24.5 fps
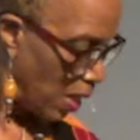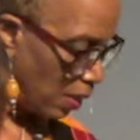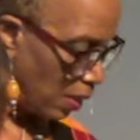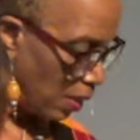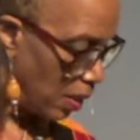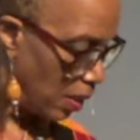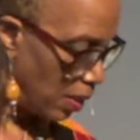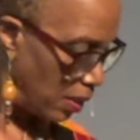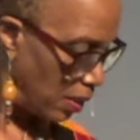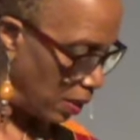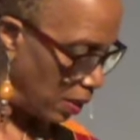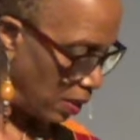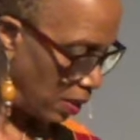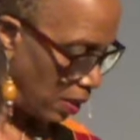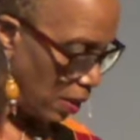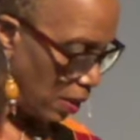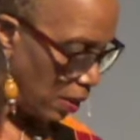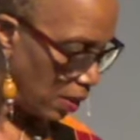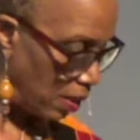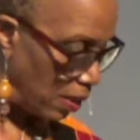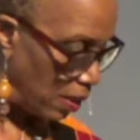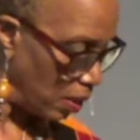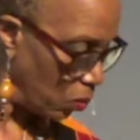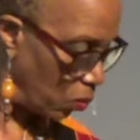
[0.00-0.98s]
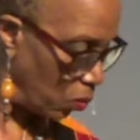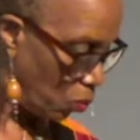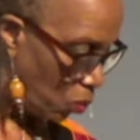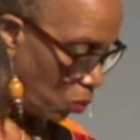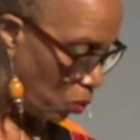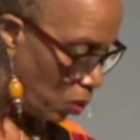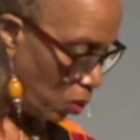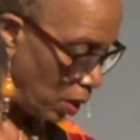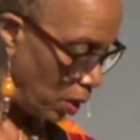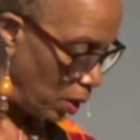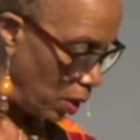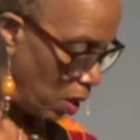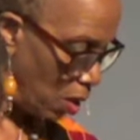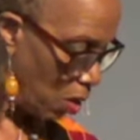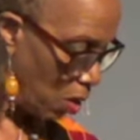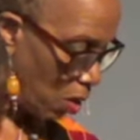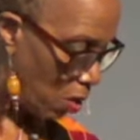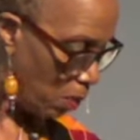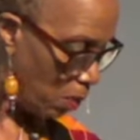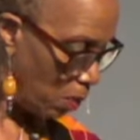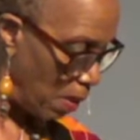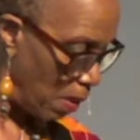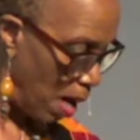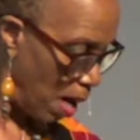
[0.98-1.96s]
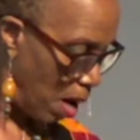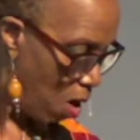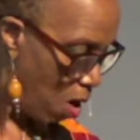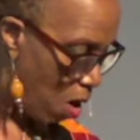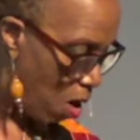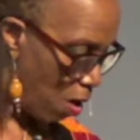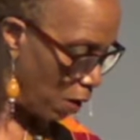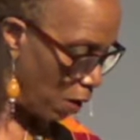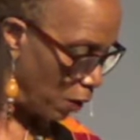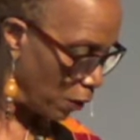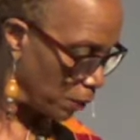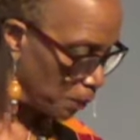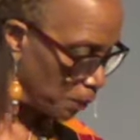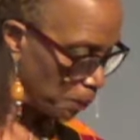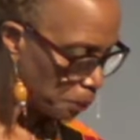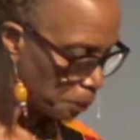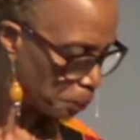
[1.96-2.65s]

This statistic really hurt my heart.